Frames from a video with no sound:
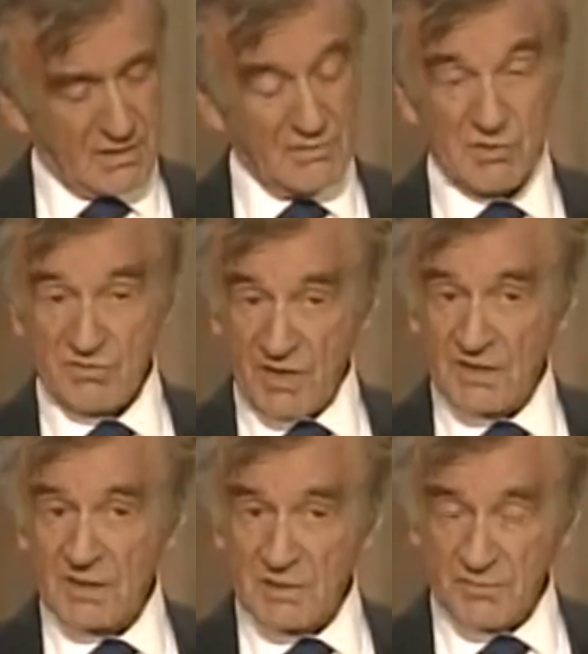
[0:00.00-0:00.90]
He was
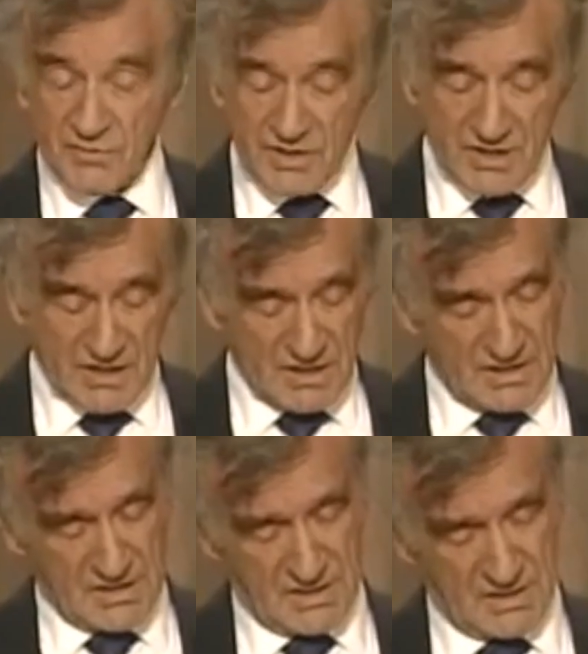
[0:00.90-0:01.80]
finally free,
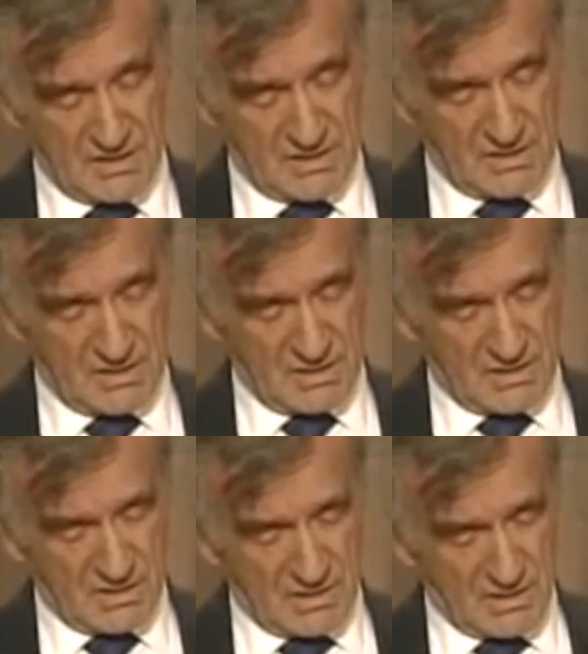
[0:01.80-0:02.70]

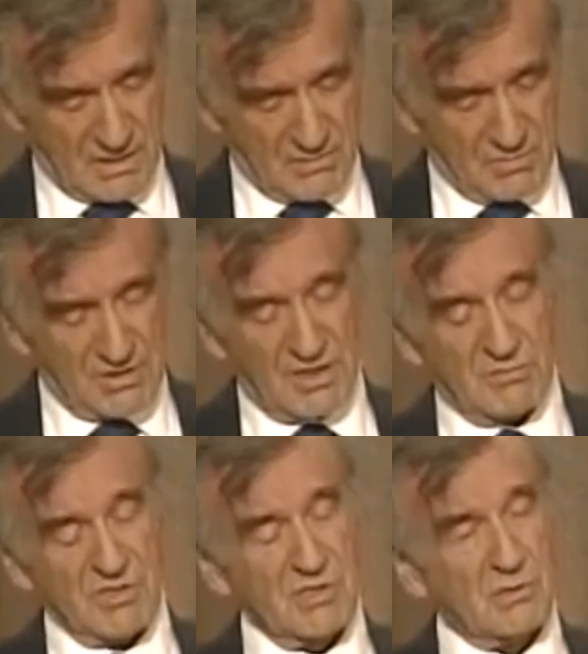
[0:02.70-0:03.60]
but there
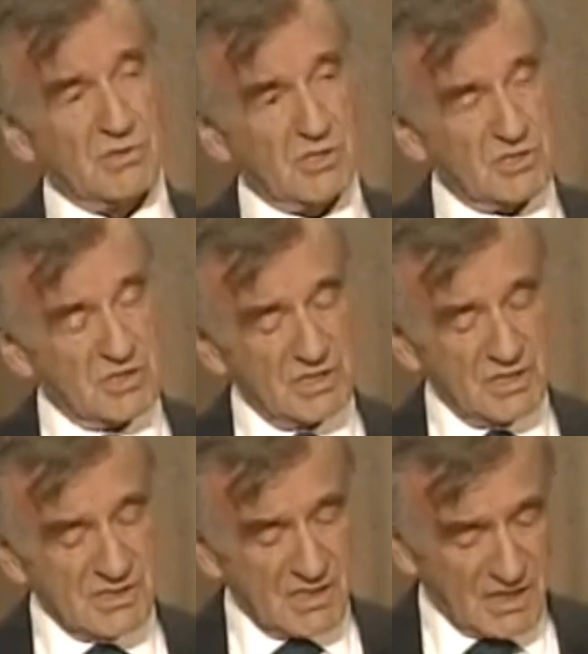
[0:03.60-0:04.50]
was no joy in
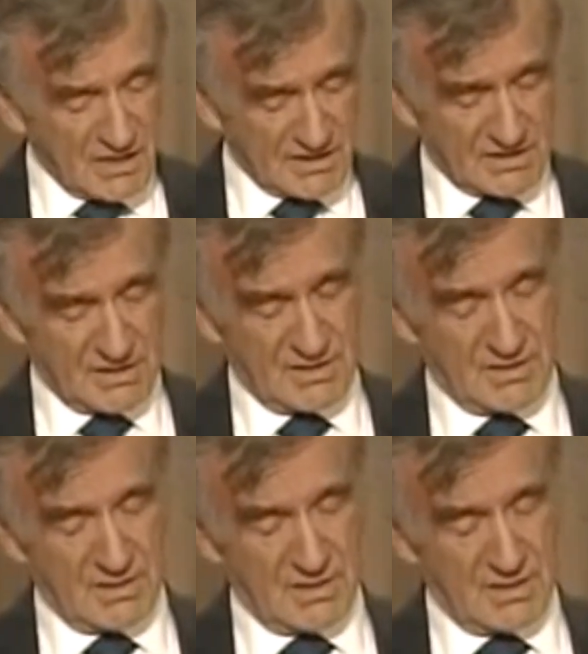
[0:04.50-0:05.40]
his heart.
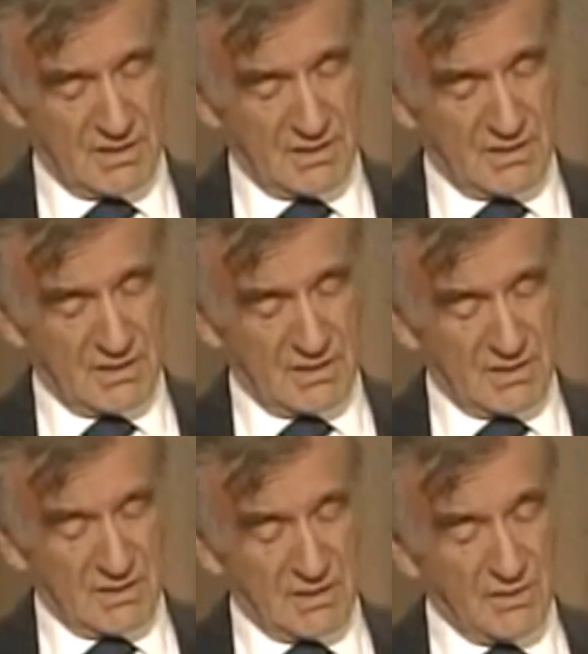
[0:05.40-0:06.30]

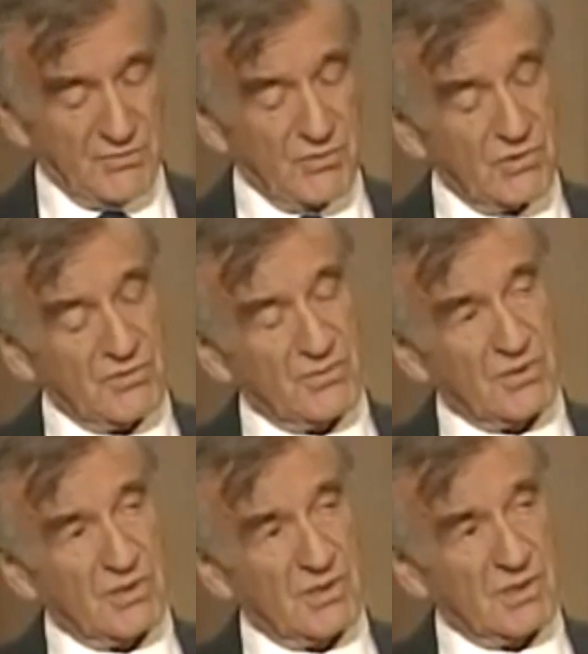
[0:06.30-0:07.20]
He thought
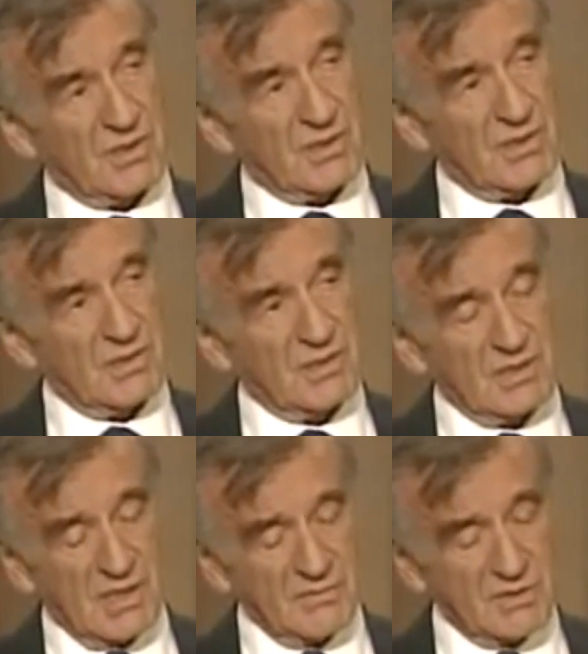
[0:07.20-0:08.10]
there
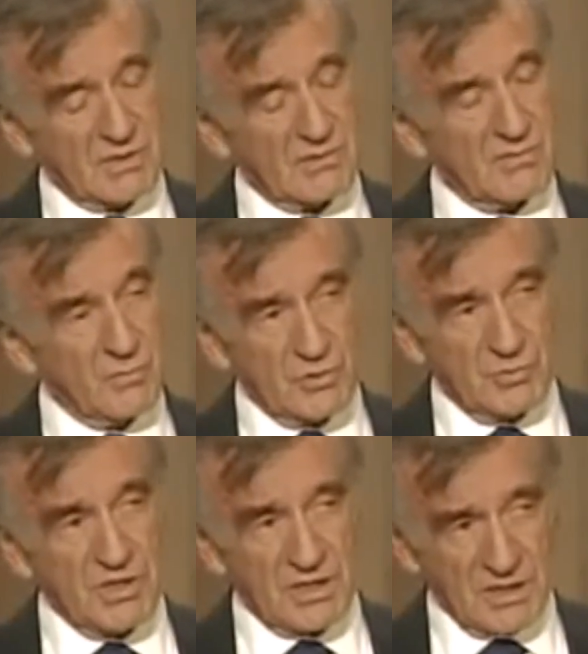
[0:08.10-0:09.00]
never would
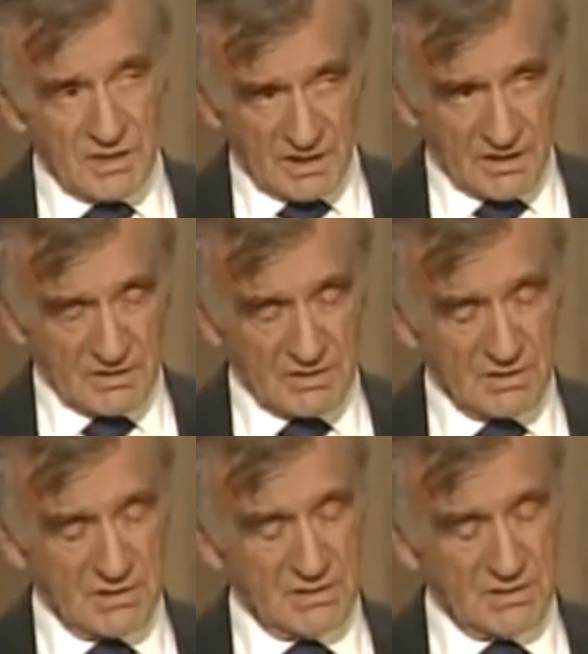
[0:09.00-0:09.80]
be again.